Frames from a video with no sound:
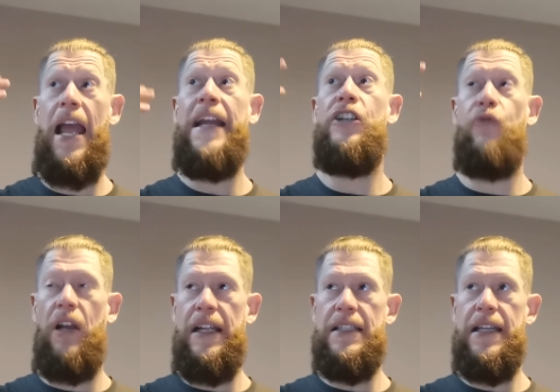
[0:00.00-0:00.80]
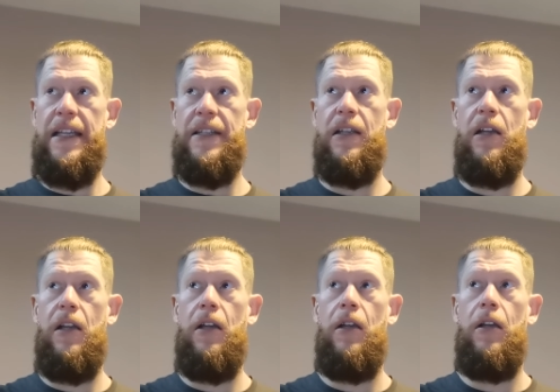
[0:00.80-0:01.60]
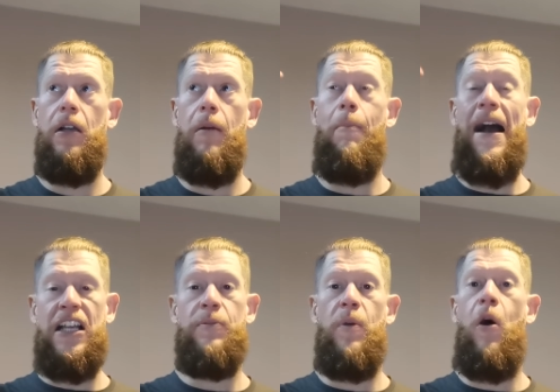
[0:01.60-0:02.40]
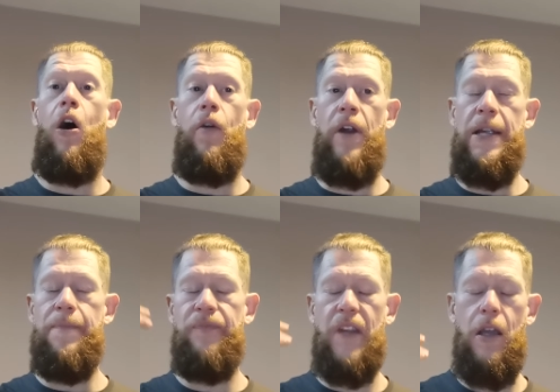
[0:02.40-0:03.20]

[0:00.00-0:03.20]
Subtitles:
age-related maximum heart rate.